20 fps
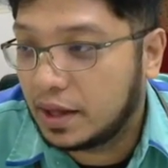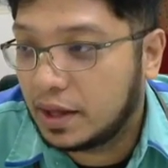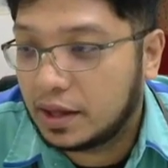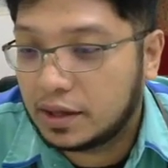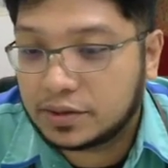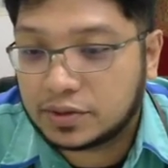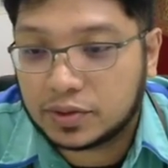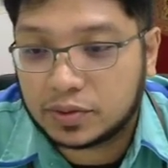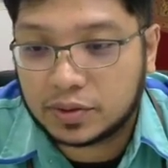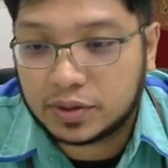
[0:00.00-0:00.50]

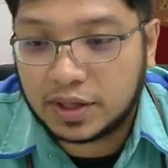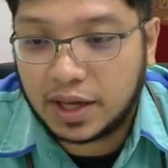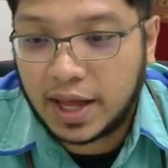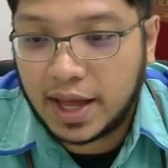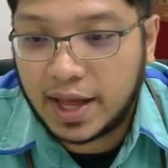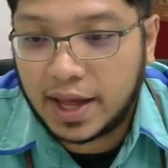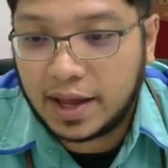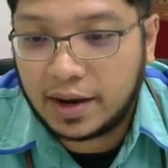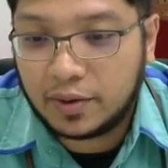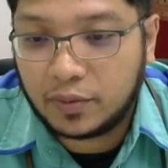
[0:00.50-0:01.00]
So
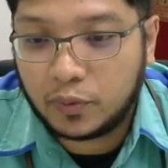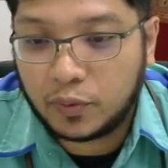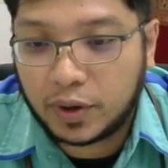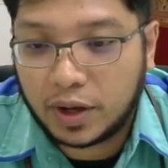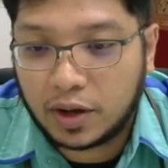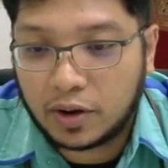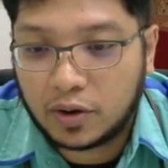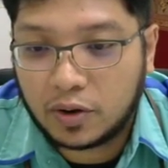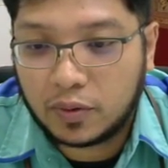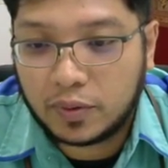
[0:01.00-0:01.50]
then we
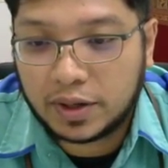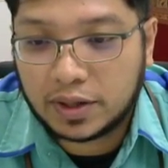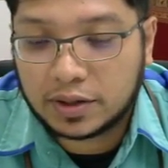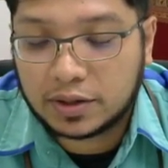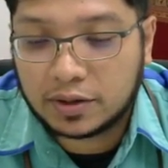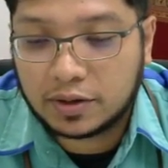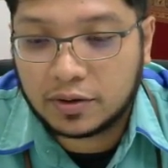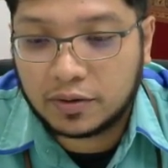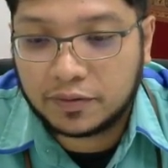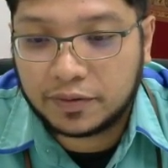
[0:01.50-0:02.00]
are going
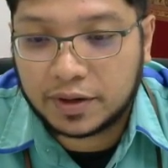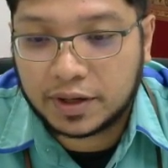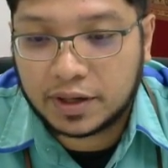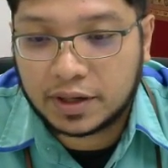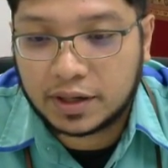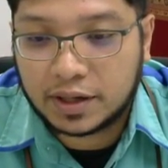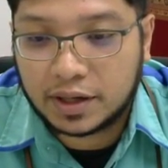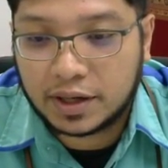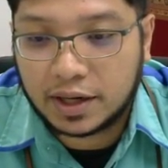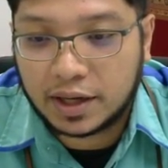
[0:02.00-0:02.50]
to
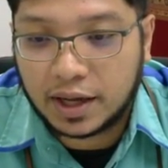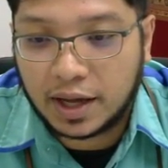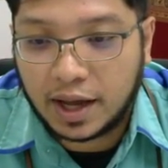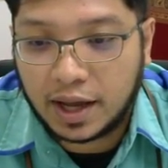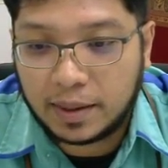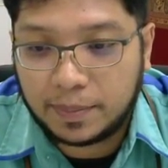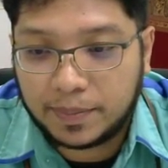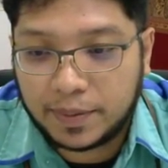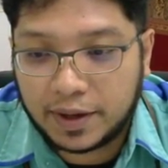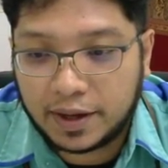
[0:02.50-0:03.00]
configure the
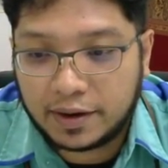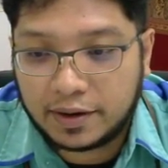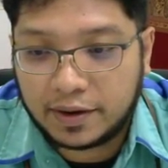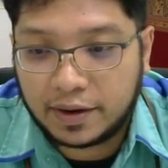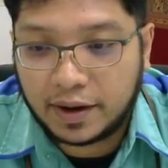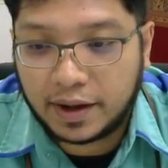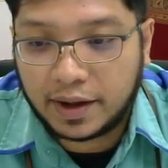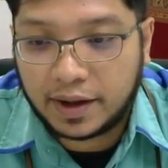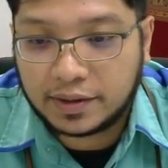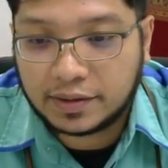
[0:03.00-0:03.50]
IP
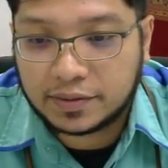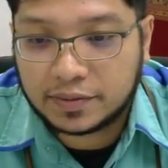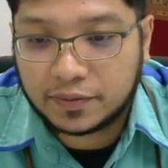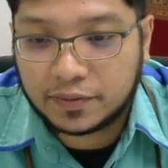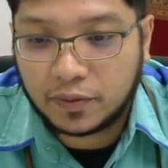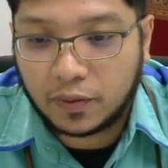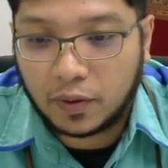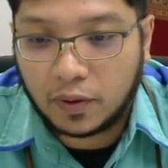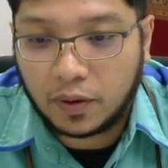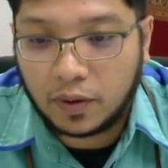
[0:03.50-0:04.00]
address
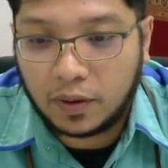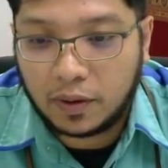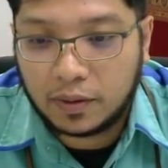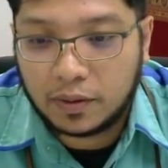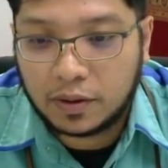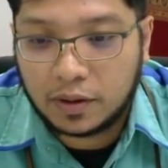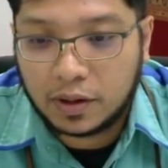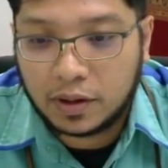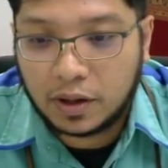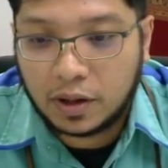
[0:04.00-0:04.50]
for
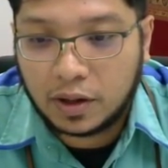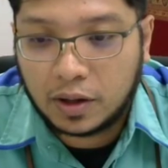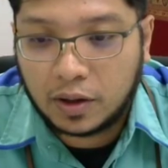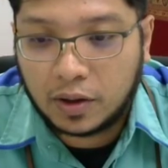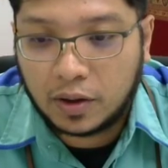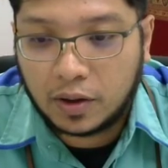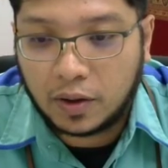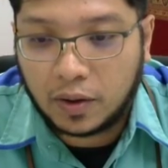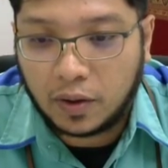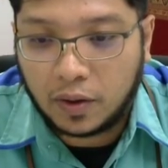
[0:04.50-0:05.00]

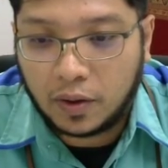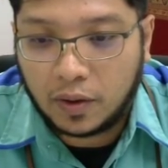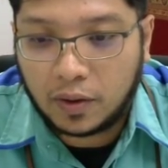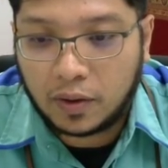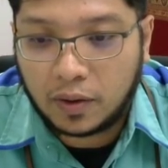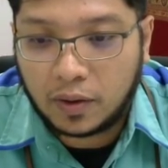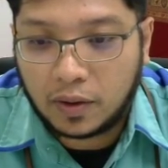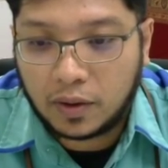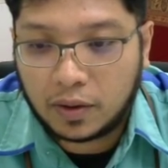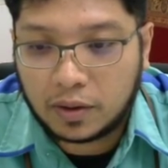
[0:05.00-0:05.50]

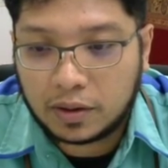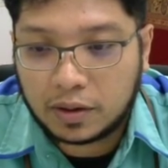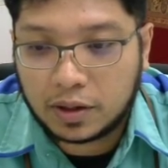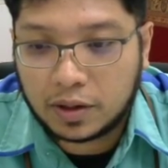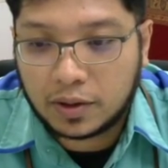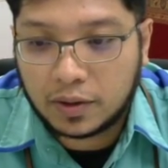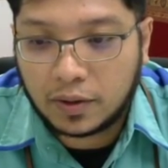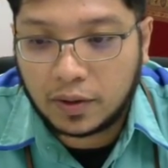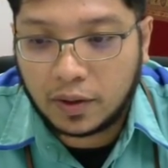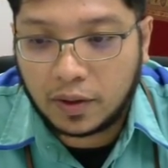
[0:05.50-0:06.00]
all
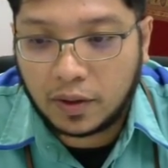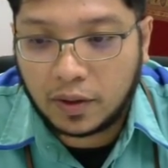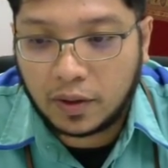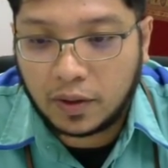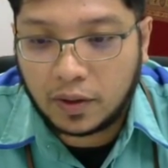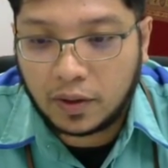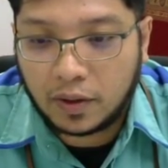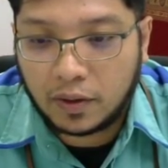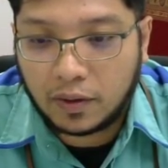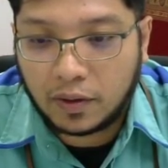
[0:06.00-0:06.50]

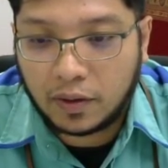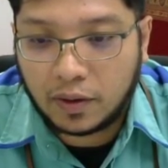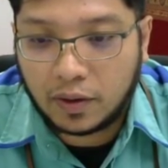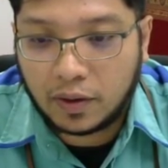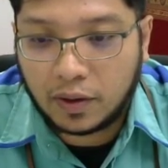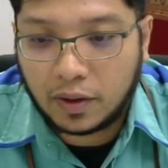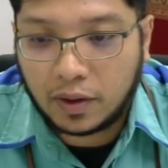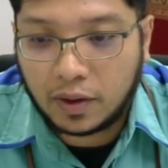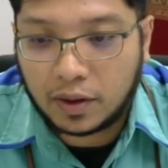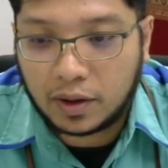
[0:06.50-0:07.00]

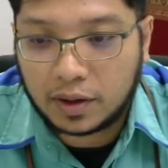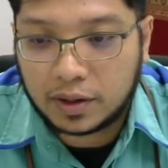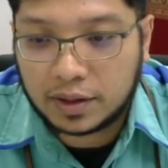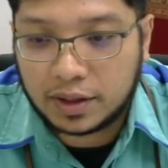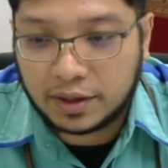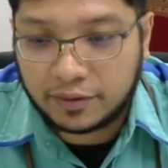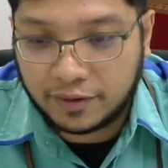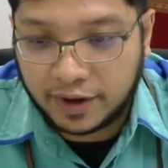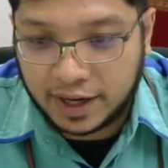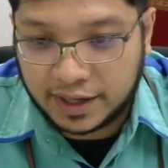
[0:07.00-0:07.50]
your
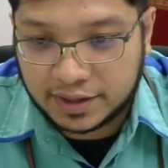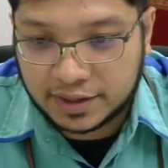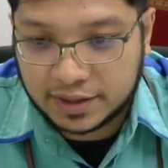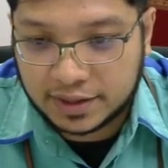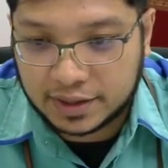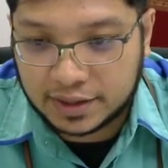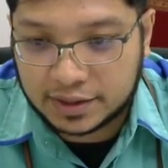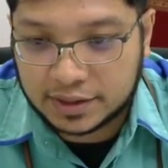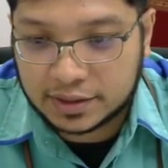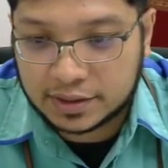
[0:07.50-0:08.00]

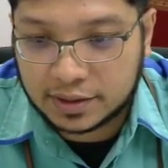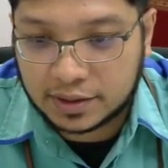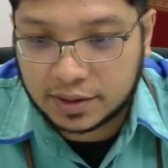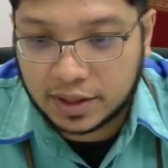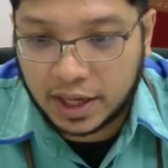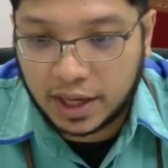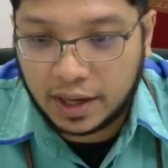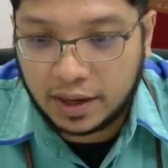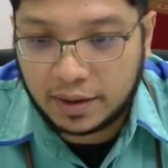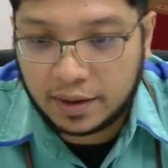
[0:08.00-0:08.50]
devices.
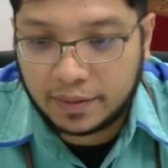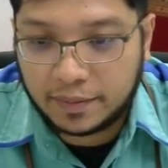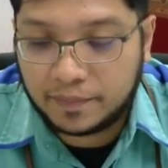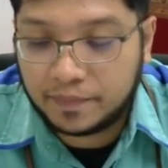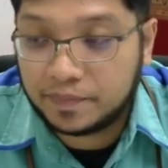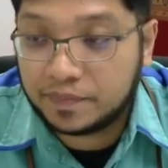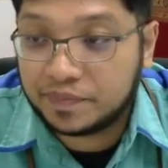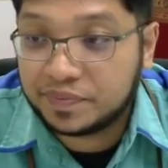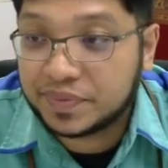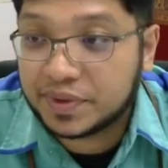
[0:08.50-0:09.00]
Okay,
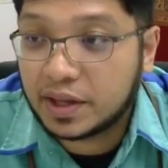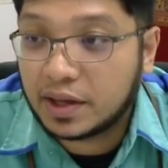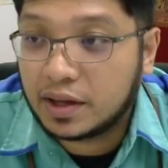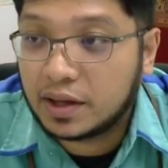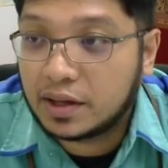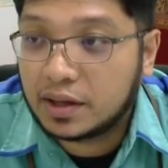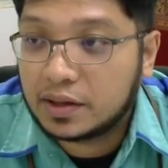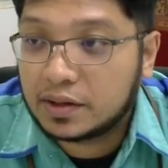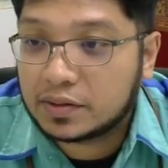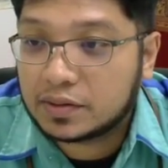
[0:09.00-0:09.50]

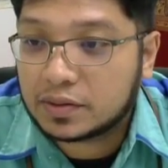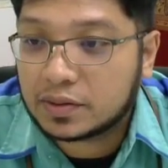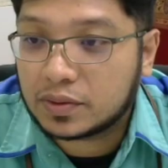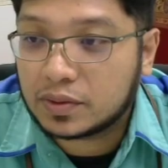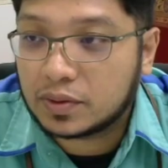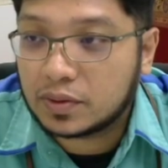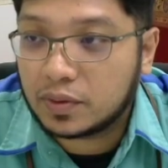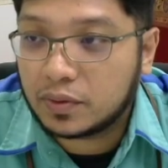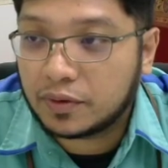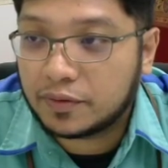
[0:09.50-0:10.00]

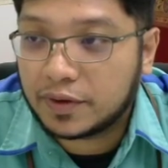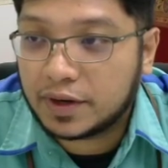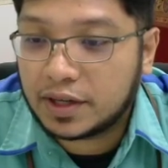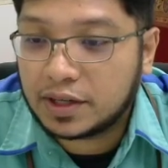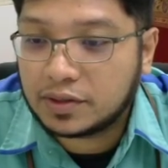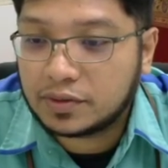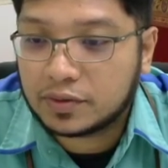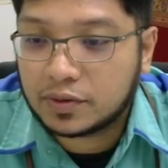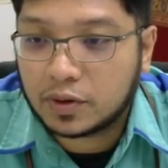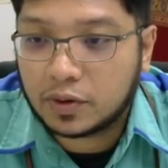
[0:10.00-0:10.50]
so we
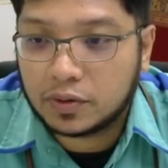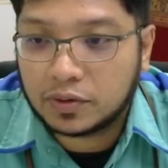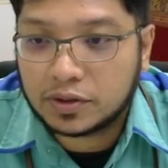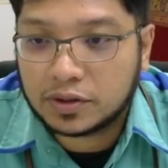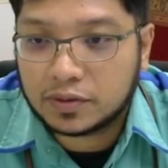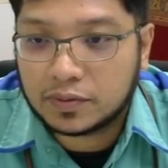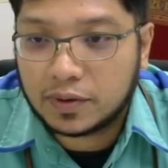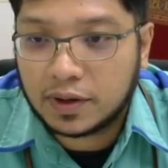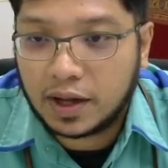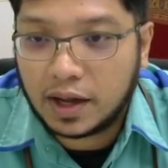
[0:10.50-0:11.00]
finish, close
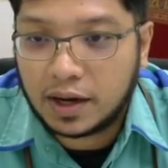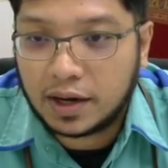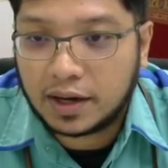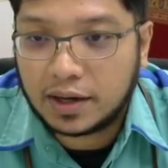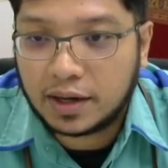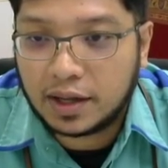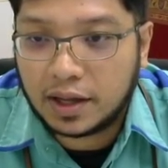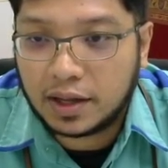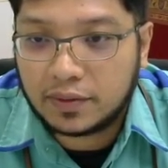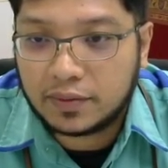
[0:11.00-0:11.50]
this one,
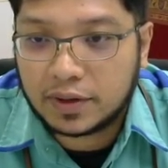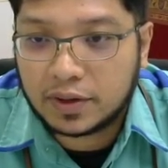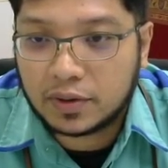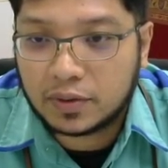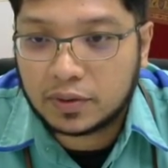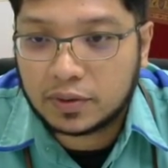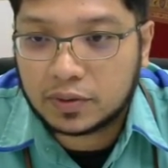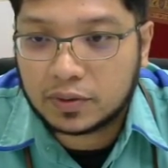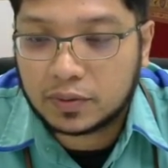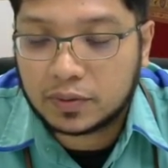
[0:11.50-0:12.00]
and then we
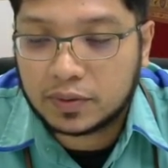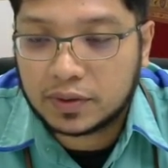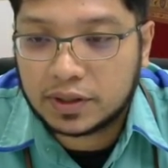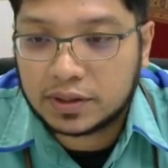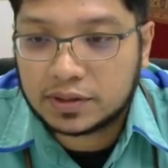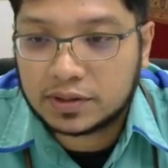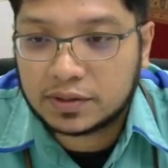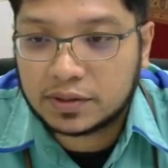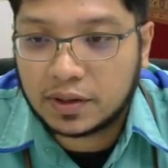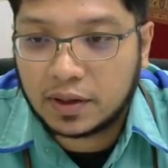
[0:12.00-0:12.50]
go
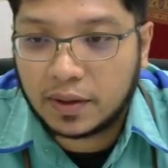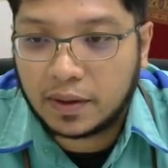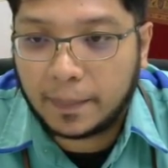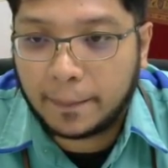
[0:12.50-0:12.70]
towards